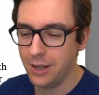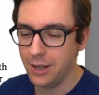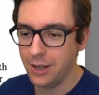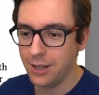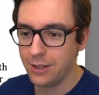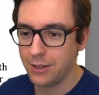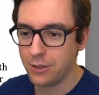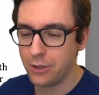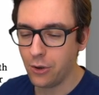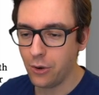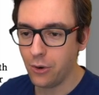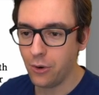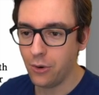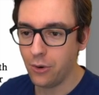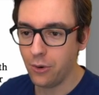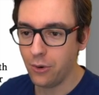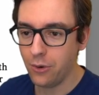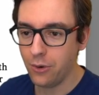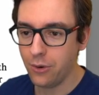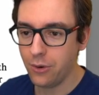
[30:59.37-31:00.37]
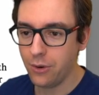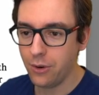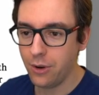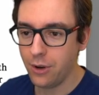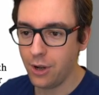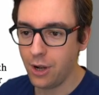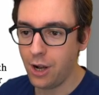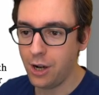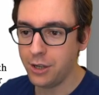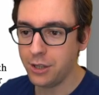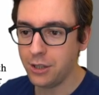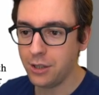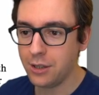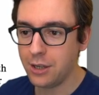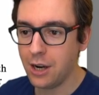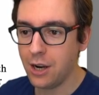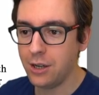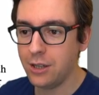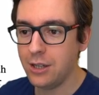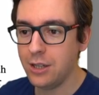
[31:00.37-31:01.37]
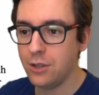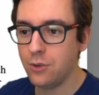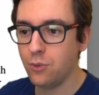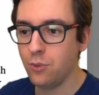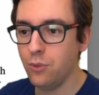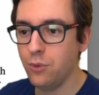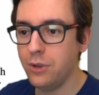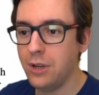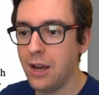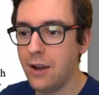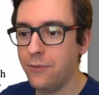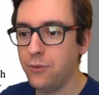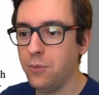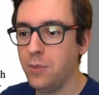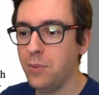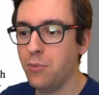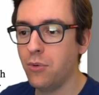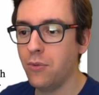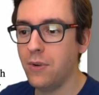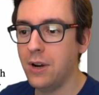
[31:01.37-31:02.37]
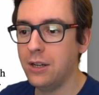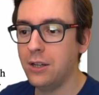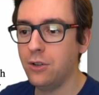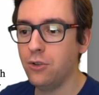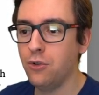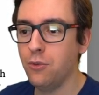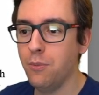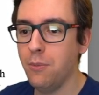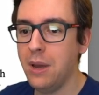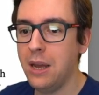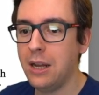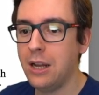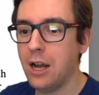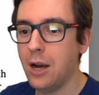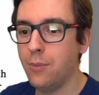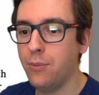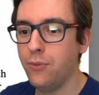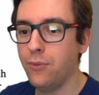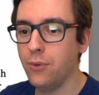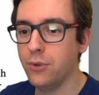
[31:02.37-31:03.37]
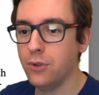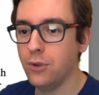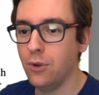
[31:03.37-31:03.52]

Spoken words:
So alternate guarantees would have to be provided to make up for the